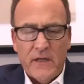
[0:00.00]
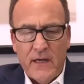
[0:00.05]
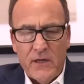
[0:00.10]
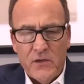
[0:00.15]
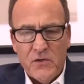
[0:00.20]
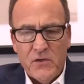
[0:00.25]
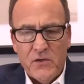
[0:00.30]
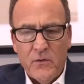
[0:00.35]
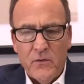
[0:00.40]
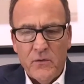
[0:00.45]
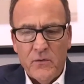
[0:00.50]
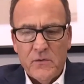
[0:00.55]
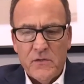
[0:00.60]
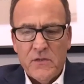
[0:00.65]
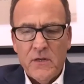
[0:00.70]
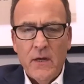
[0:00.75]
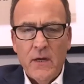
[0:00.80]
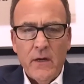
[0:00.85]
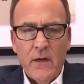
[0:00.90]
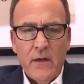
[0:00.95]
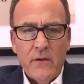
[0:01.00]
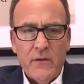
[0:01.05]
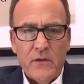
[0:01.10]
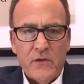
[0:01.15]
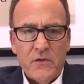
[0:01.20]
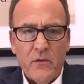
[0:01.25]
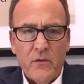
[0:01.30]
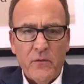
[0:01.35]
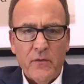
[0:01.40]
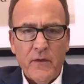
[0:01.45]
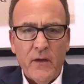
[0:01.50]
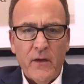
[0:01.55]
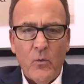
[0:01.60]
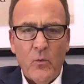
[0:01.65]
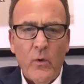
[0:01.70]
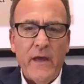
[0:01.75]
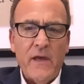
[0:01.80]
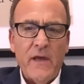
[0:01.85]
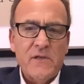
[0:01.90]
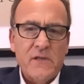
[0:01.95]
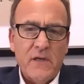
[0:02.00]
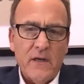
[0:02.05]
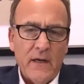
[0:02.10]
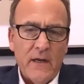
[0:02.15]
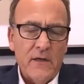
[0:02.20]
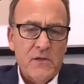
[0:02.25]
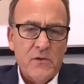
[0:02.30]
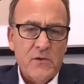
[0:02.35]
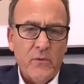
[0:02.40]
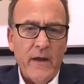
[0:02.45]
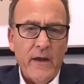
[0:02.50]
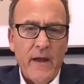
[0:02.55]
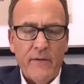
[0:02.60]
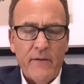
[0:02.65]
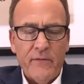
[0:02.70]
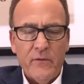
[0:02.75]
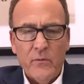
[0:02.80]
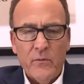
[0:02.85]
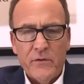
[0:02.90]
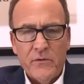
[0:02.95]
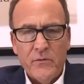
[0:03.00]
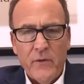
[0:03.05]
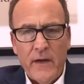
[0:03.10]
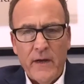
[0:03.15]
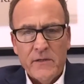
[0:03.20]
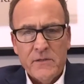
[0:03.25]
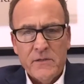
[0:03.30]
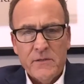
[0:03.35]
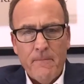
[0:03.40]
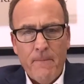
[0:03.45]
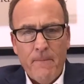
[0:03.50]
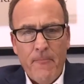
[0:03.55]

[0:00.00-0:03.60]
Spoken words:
issues that you think we as an industry have to address?